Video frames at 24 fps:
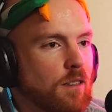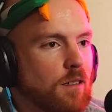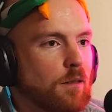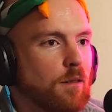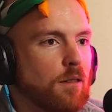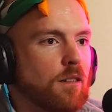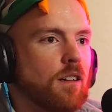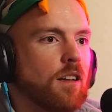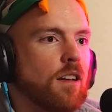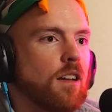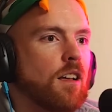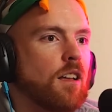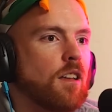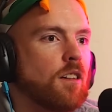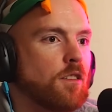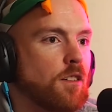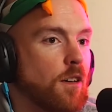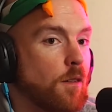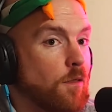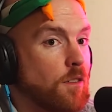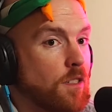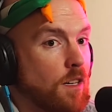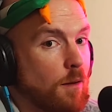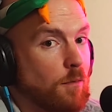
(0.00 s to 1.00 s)
So, you know,
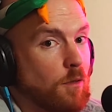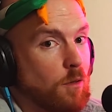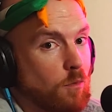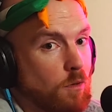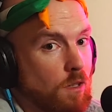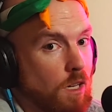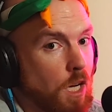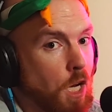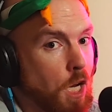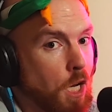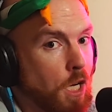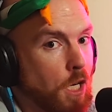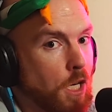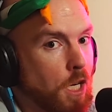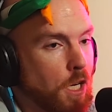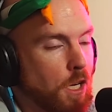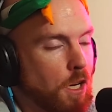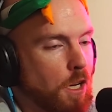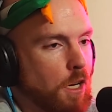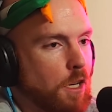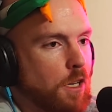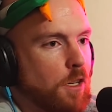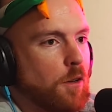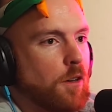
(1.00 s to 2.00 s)
seven times a week,
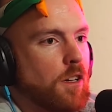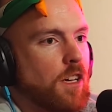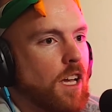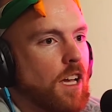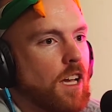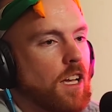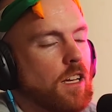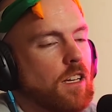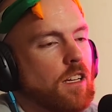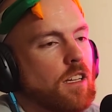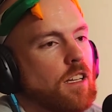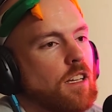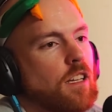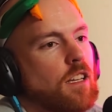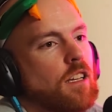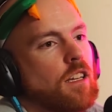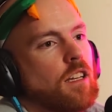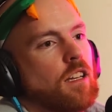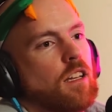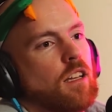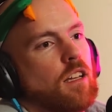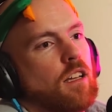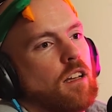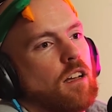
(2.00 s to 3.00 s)
okay?
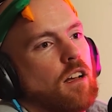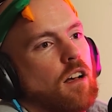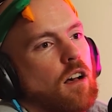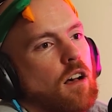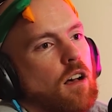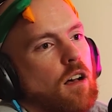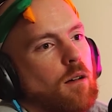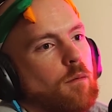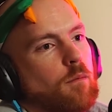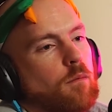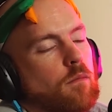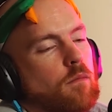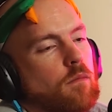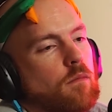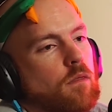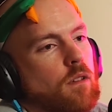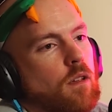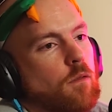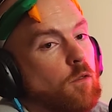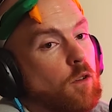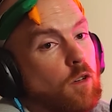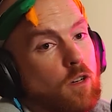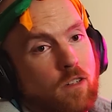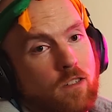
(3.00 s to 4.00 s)

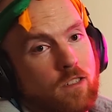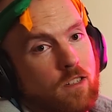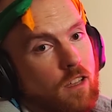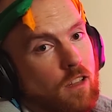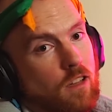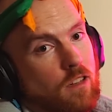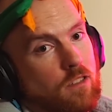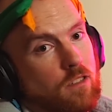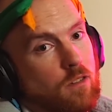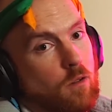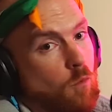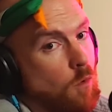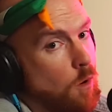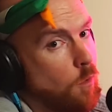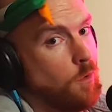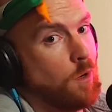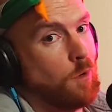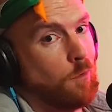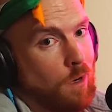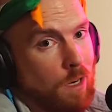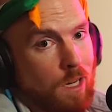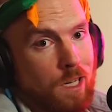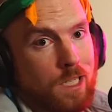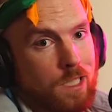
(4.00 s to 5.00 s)
if you could see this, what
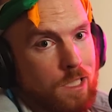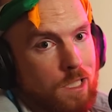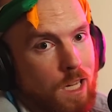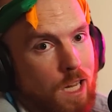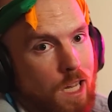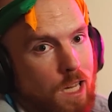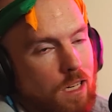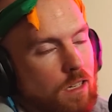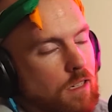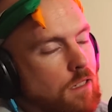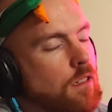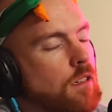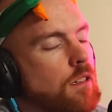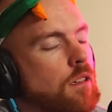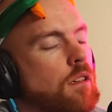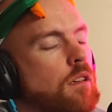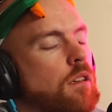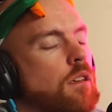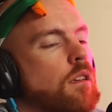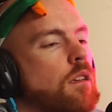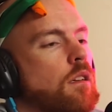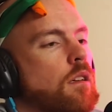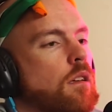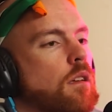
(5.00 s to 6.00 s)
we really say.
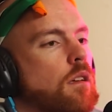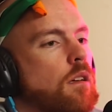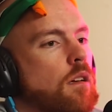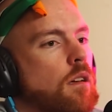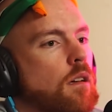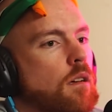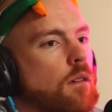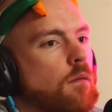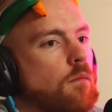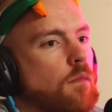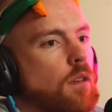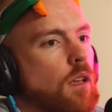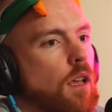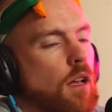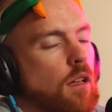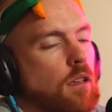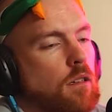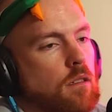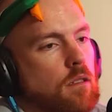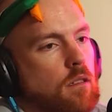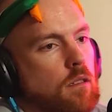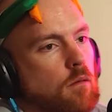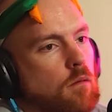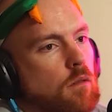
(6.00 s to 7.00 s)
Yeah,
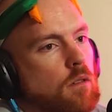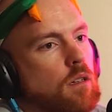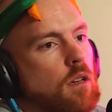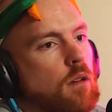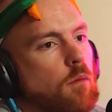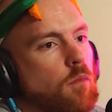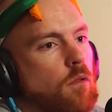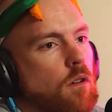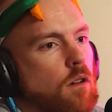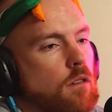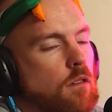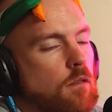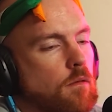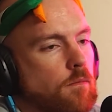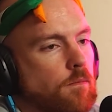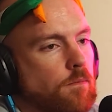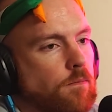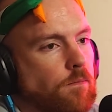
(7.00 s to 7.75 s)
let's keep watching.